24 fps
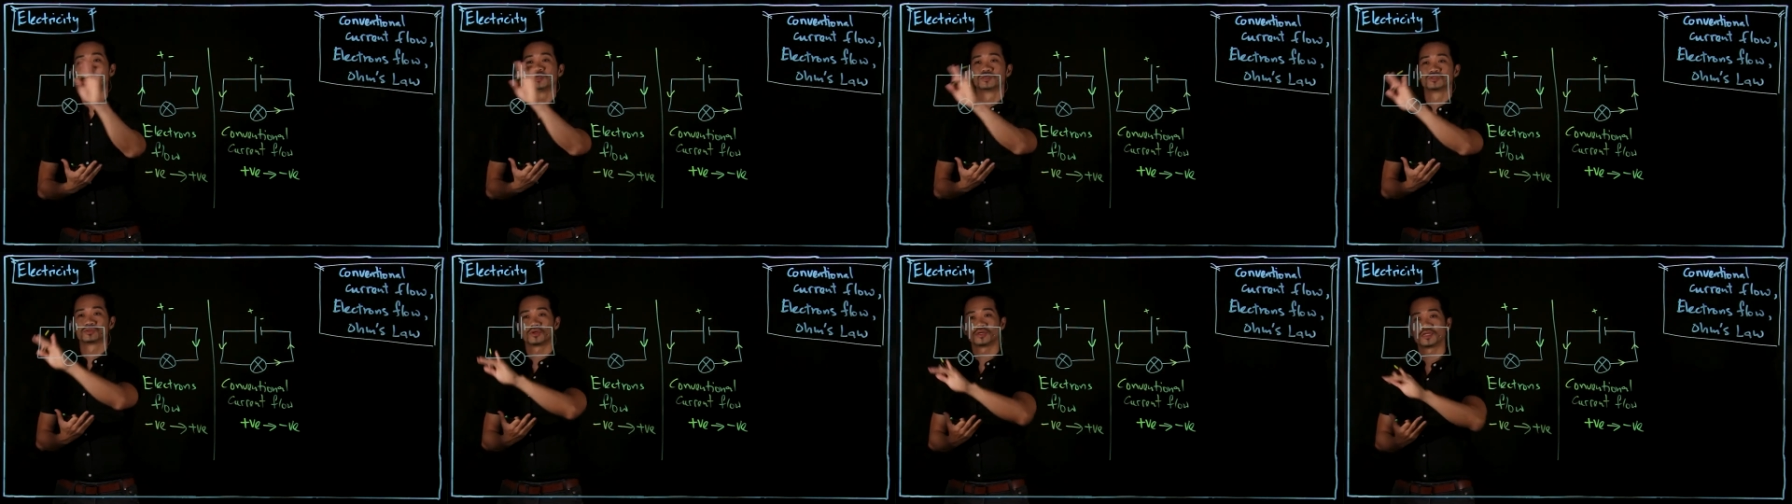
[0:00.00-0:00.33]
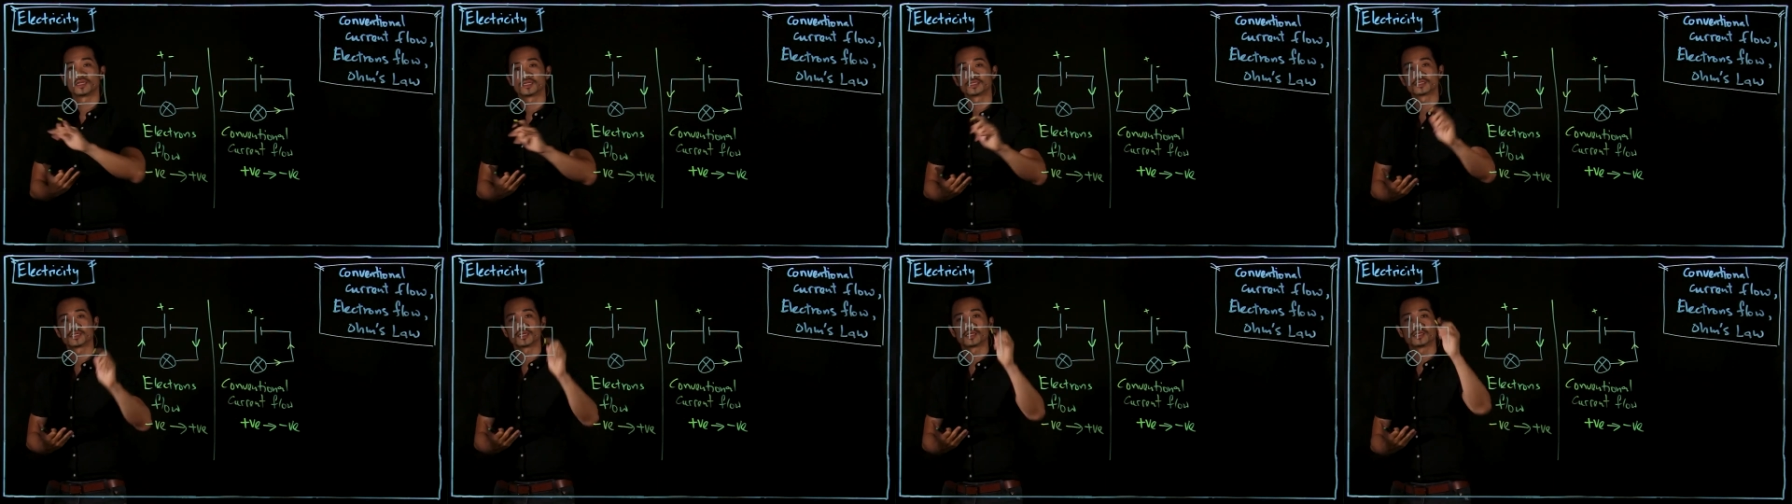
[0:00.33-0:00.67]
So in
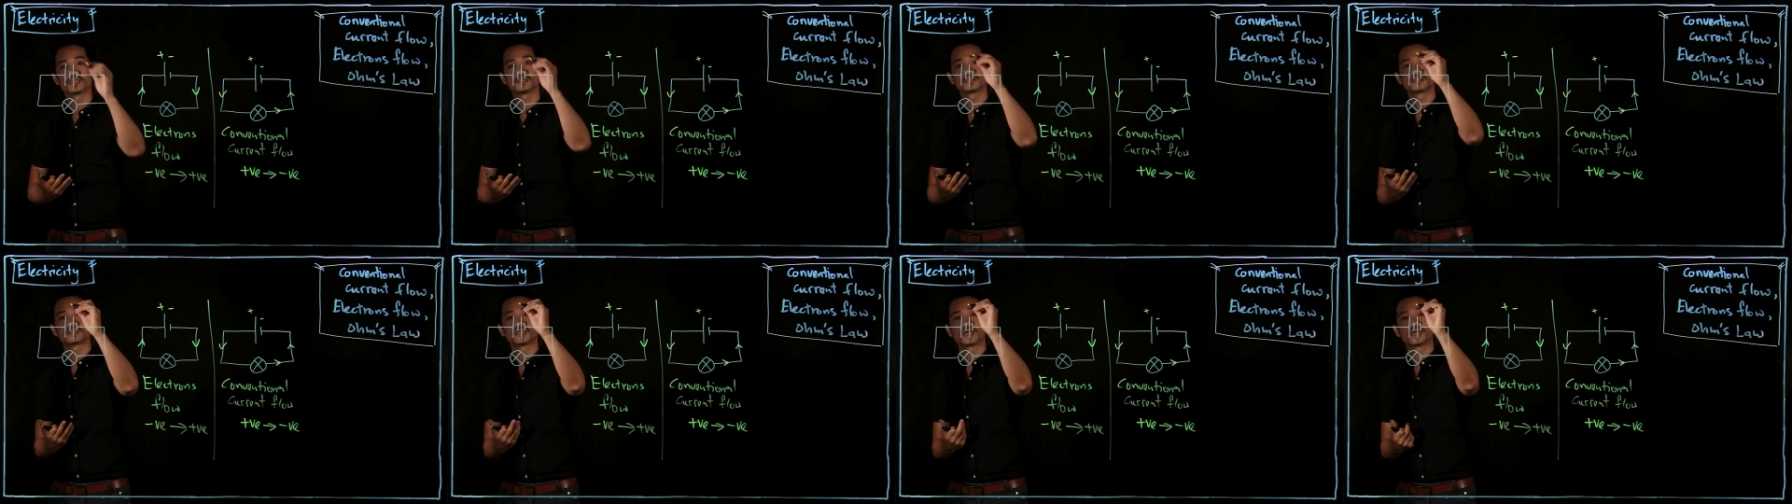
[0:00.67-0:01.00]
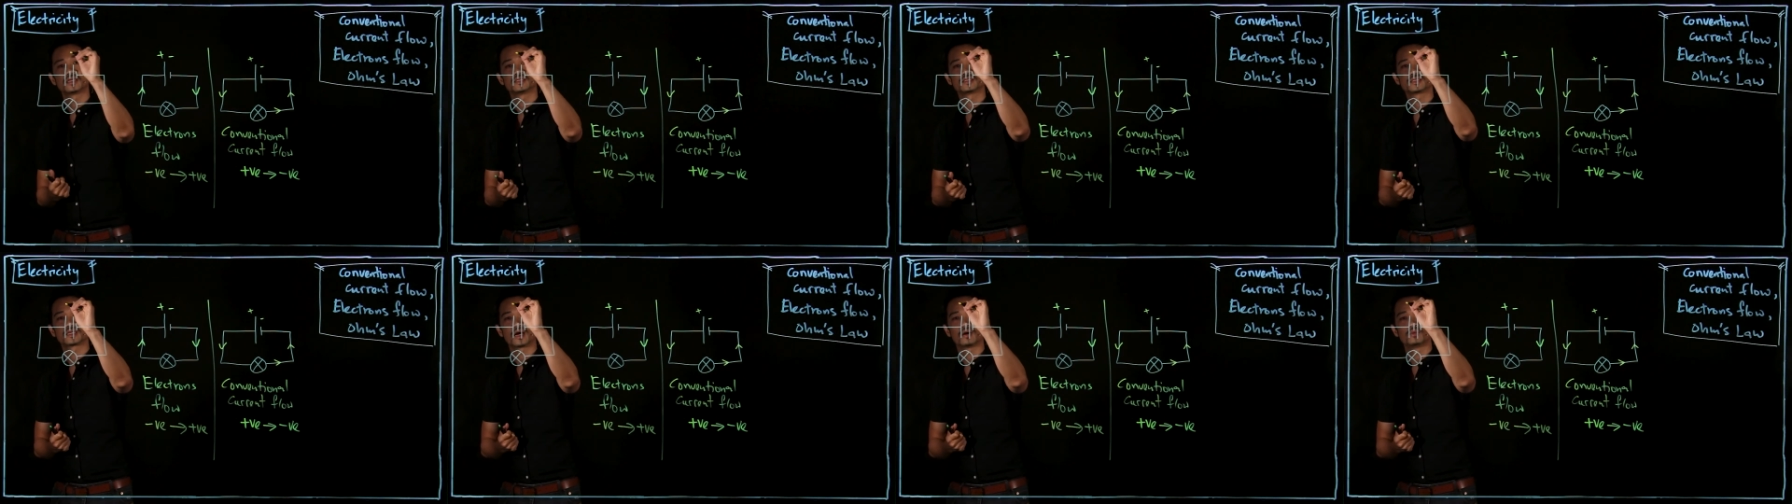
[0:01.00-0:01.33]
a certain
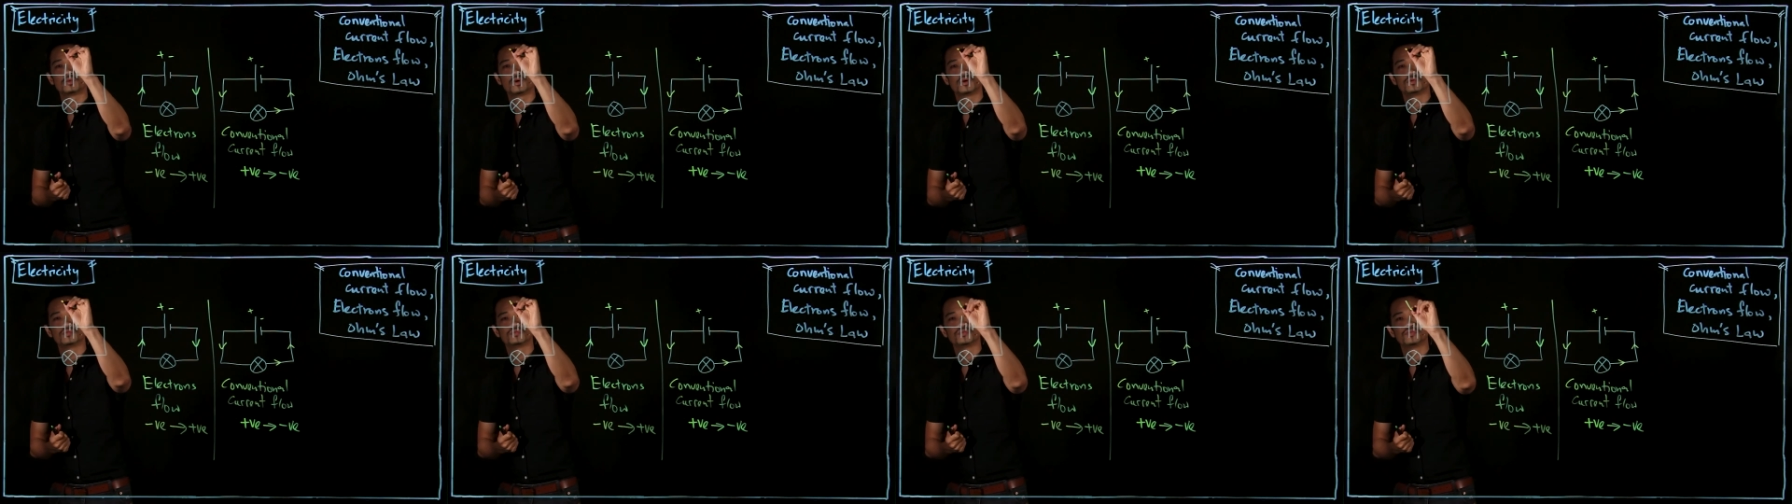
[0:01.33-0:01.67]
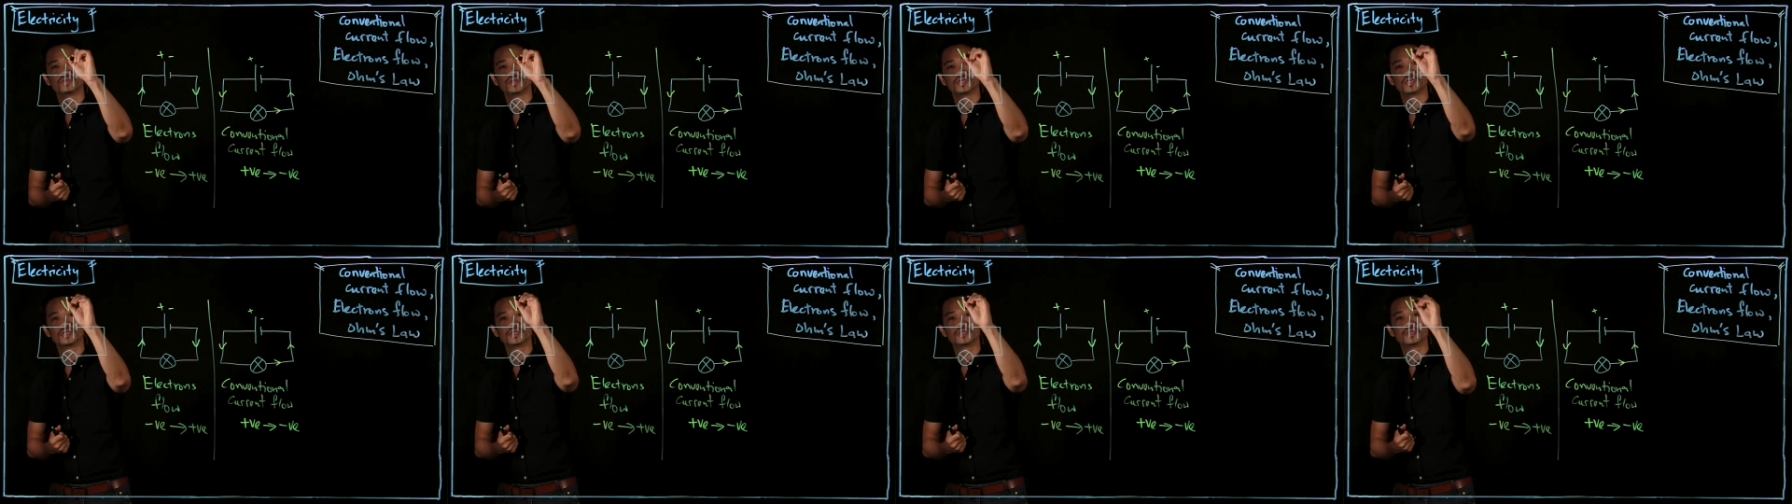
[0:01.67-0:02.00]
sense, our
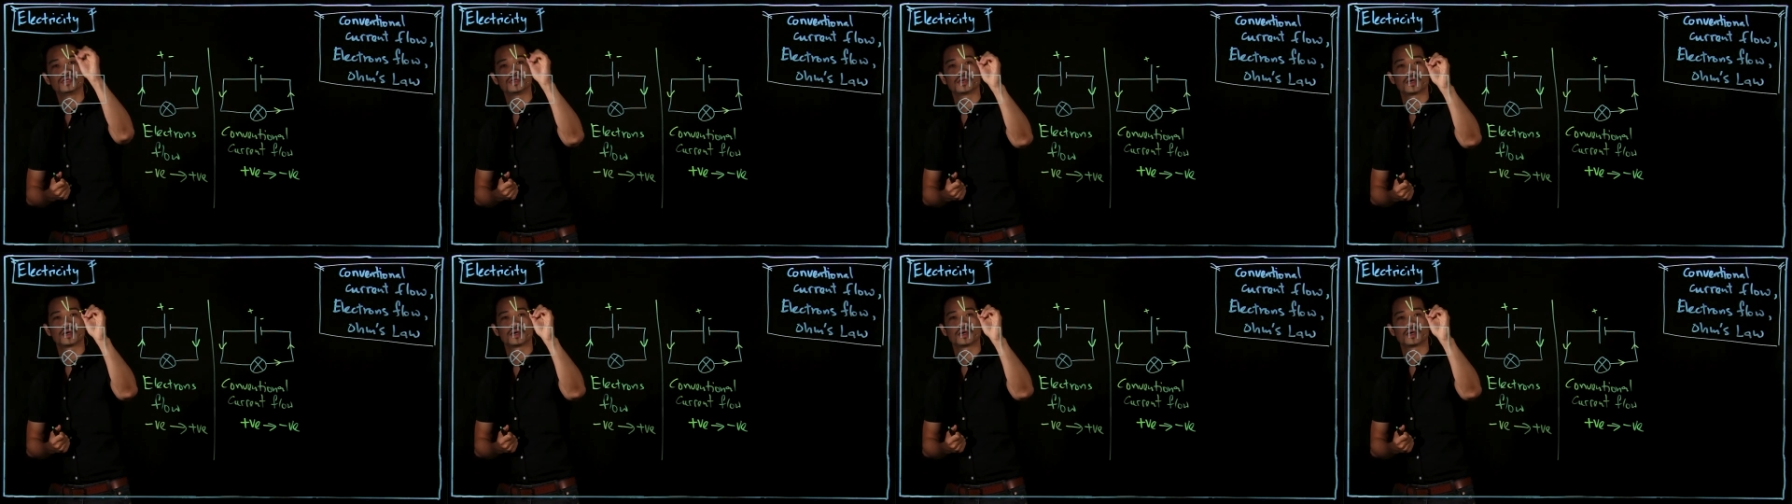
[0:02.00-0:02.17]
V